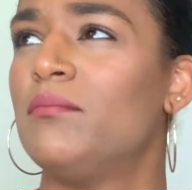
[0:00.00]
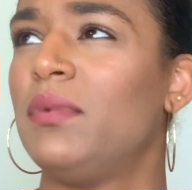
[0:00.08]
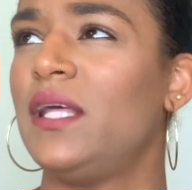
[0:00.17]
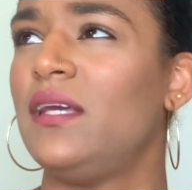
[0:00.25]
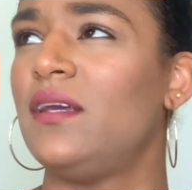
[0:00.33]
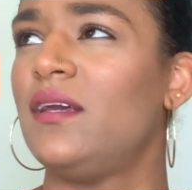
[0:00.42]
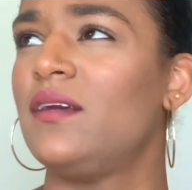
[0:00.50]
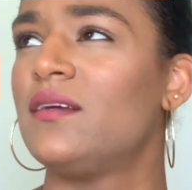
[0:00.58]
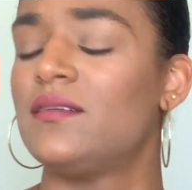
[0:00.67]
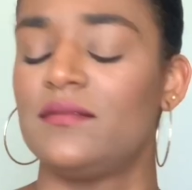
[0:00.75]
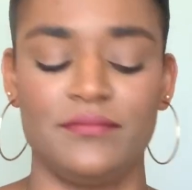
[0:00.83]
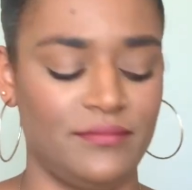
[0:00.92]

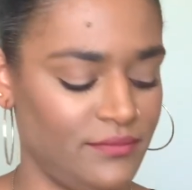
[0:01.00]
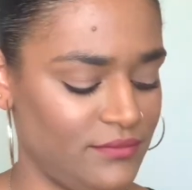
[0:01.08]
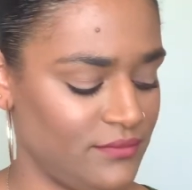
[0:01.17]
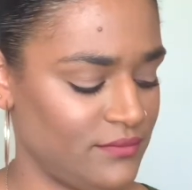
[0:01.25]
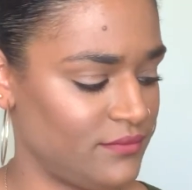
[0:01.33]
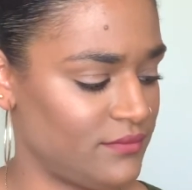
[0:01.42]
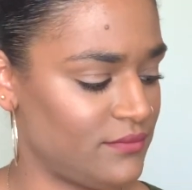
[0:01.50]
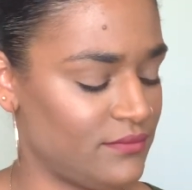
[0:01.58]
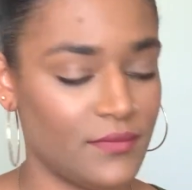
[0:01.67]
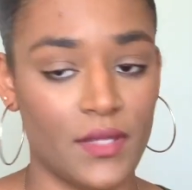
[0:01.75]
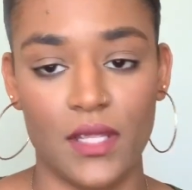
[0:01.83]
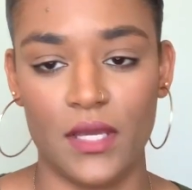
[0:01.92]
blinking?
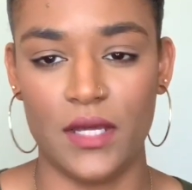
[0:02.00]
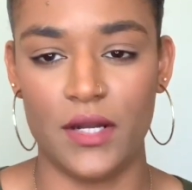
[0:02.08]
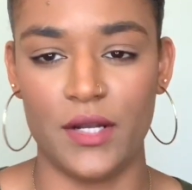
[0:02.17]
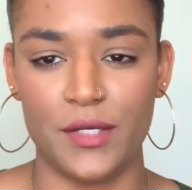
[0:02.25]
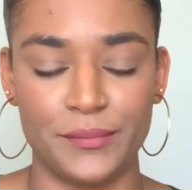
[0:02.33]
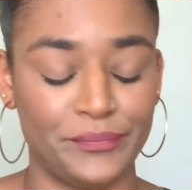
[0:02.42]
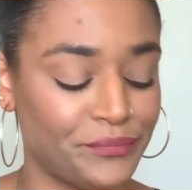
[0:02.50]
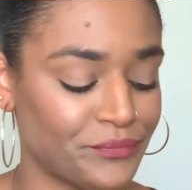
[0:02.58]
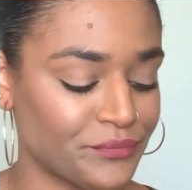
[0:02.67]
I don't know.